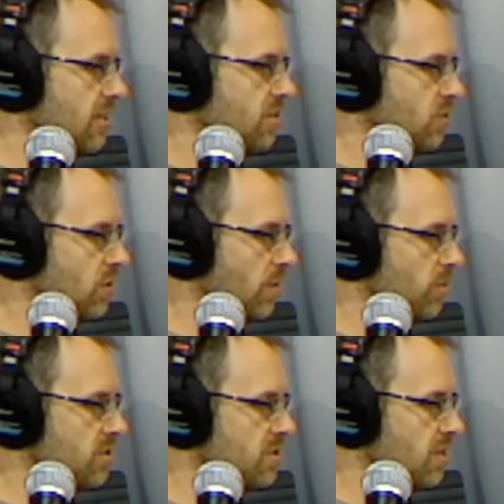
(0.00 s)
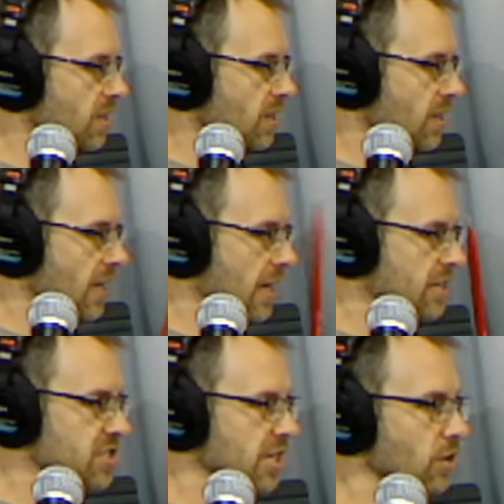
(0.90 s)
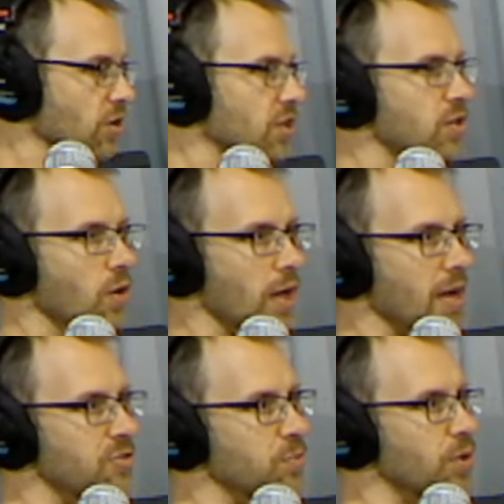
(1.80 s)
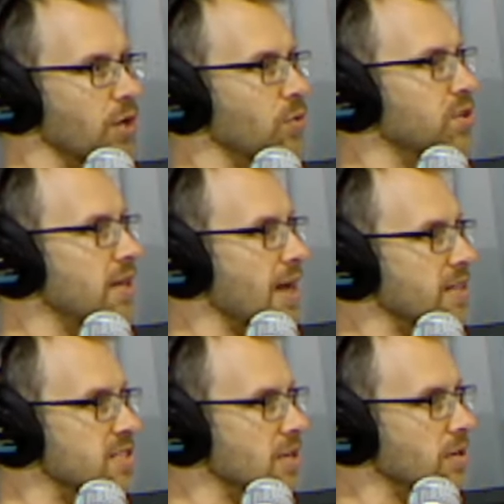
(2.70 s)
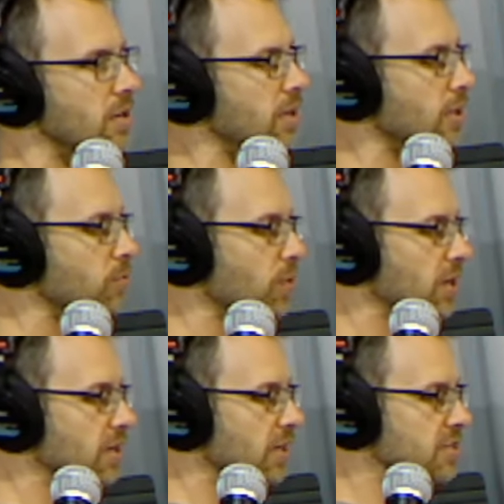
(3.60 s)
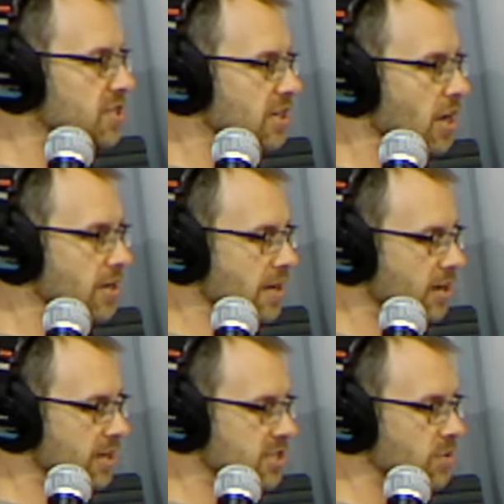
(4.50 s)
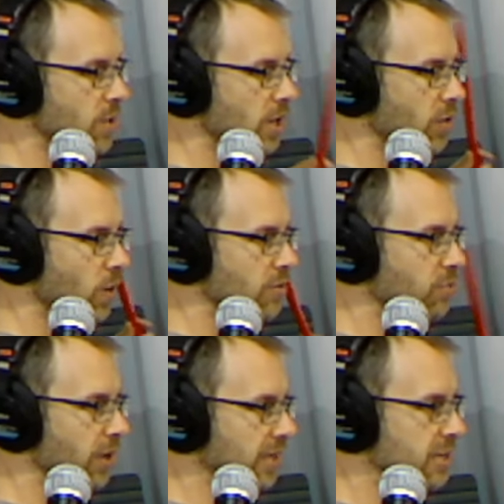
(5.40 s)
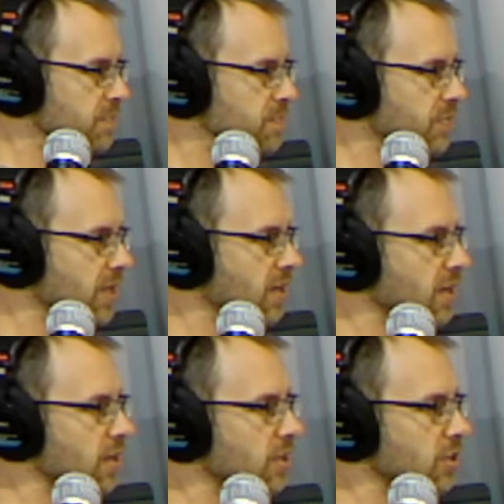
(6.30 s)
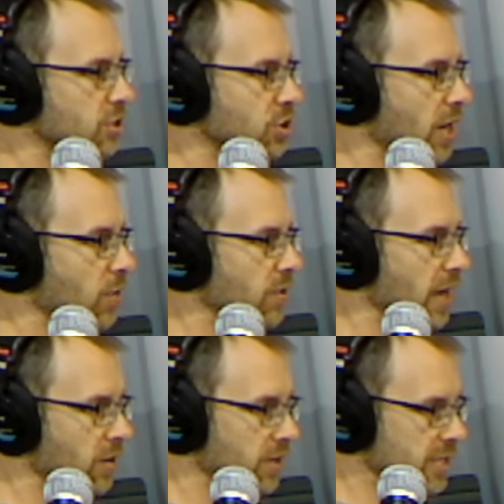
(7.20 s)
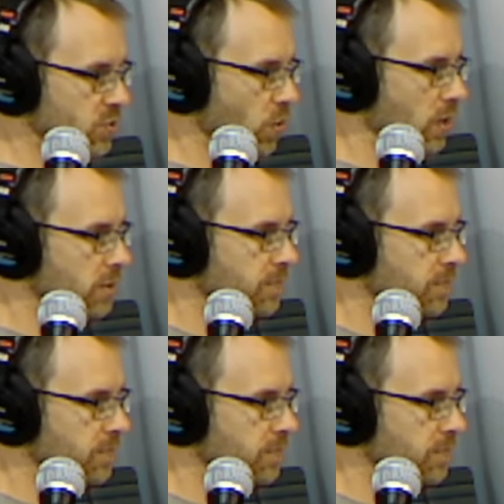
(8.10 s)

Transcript: 2 doubles, and a single. You don't have to play it with the accent, but it's a customary way of playing it. You can try it without as well.